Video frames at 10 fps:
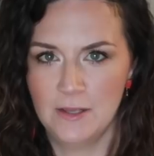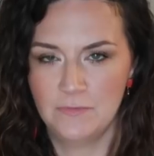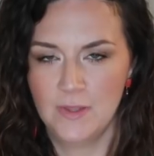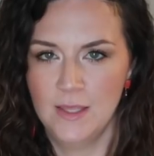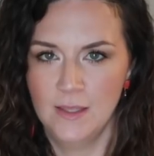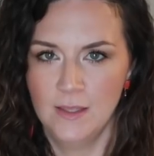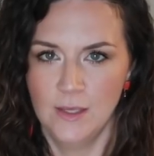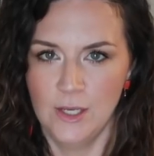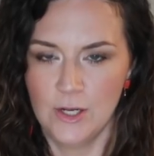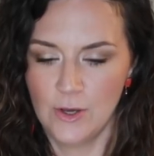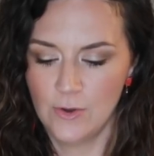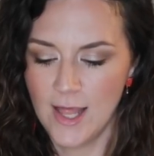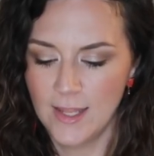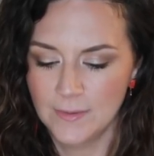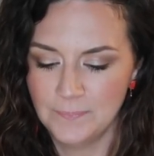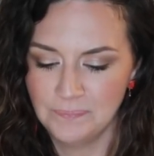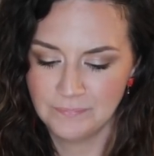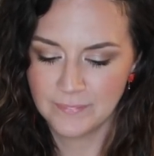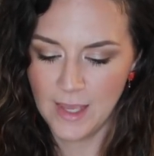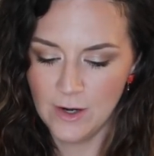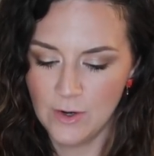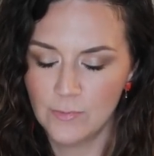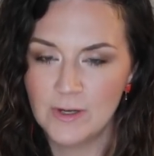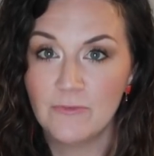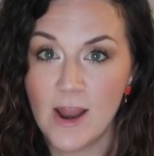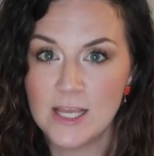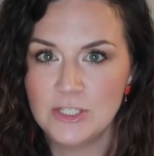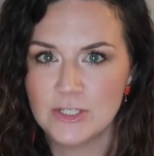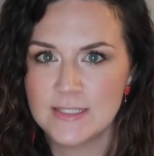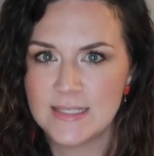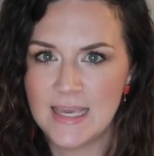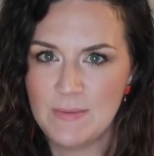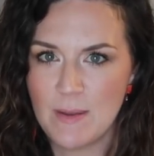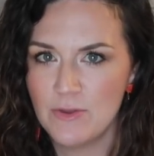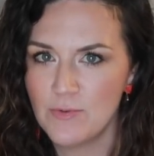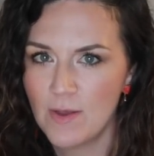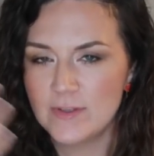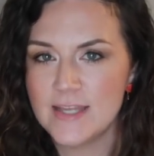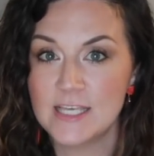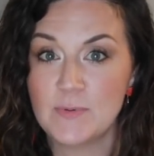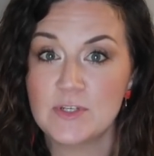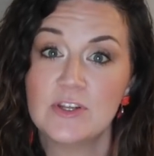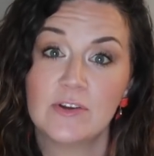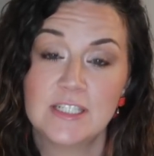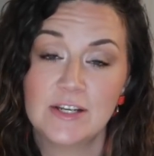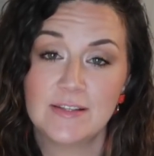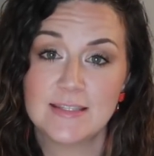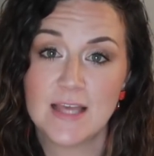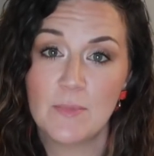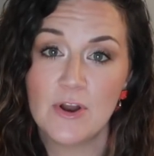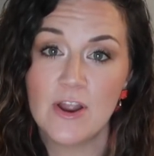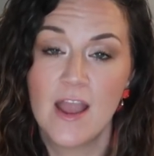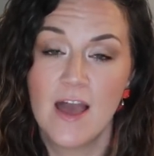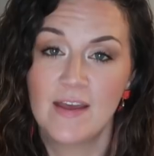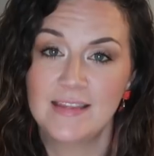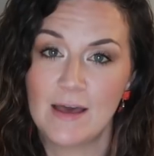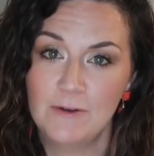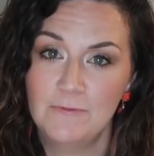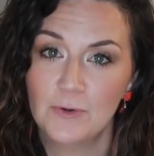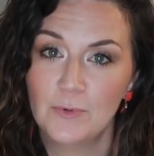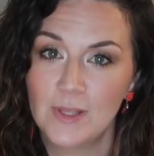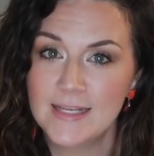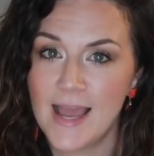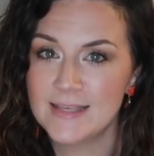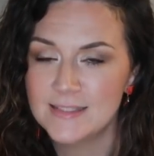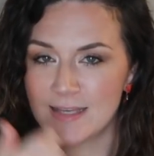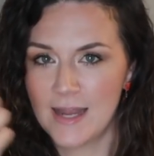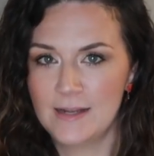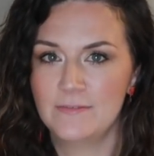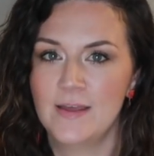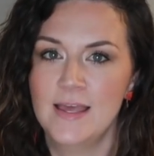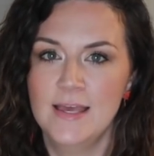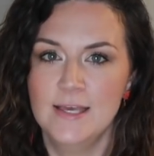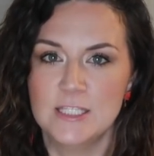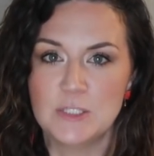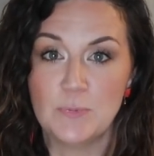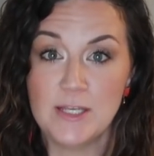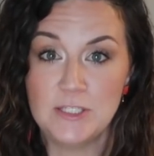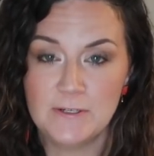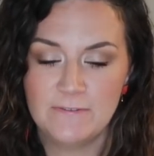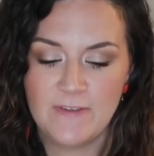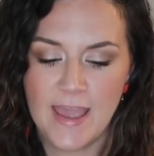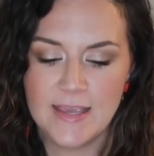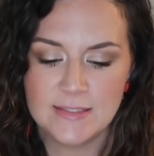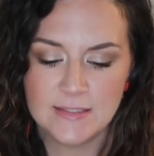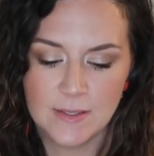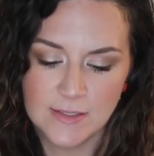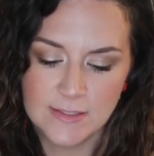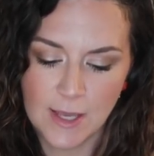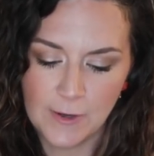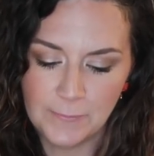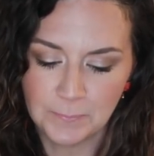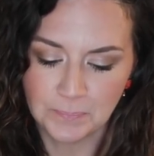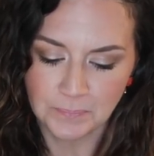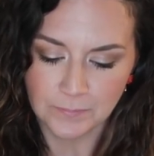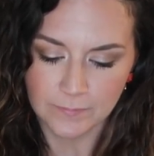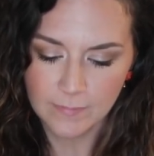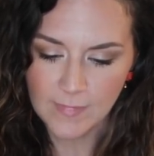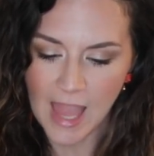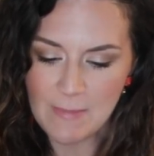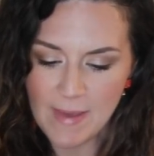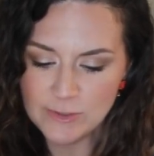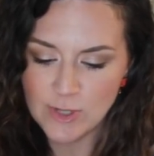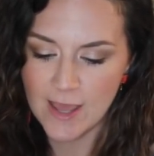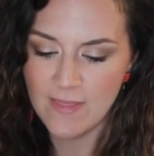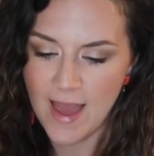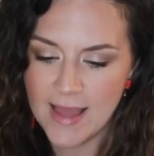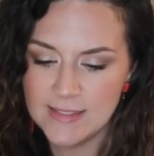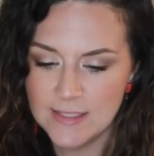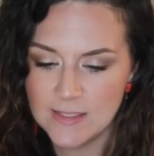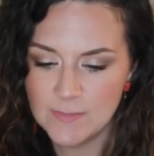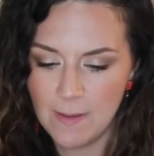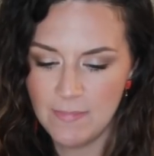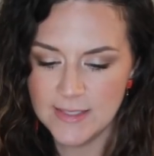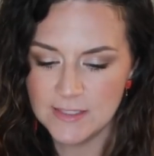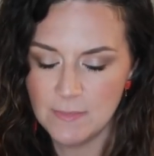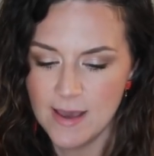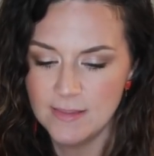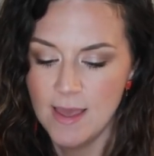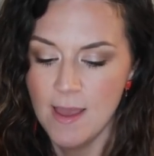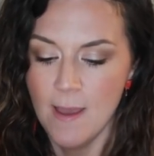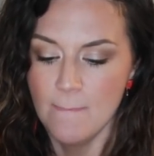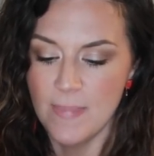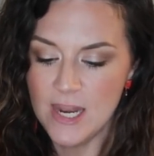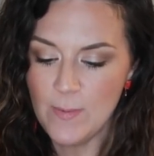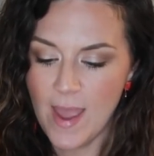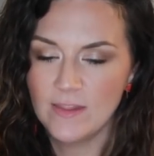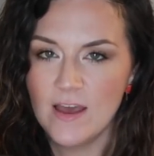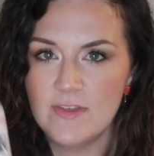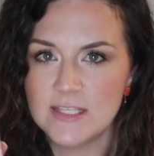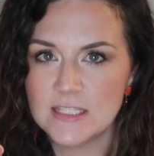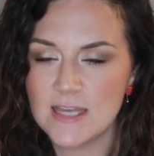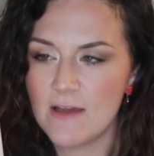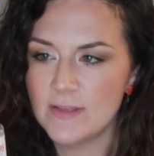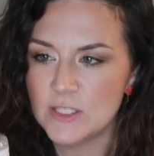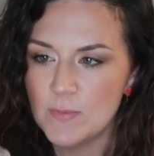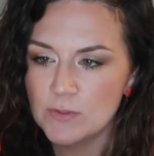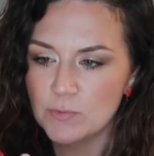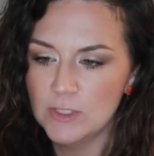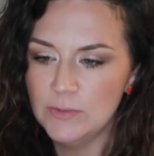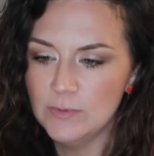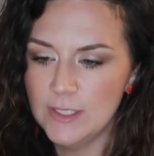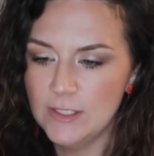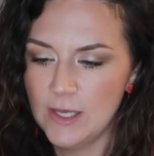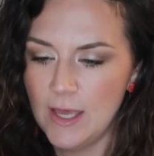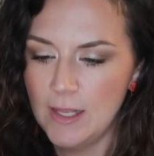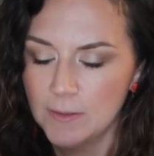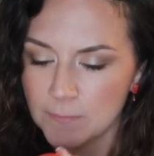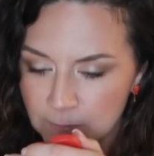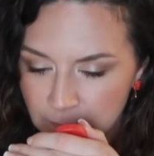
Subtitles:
of, you know, I don't know, refresh your skin maybe throughout the day, especially during the summer. I think that would feel really nice to kind of spritz your face. So I may try that sometime this month. But anyway, I love this stuff. It smells really, really good.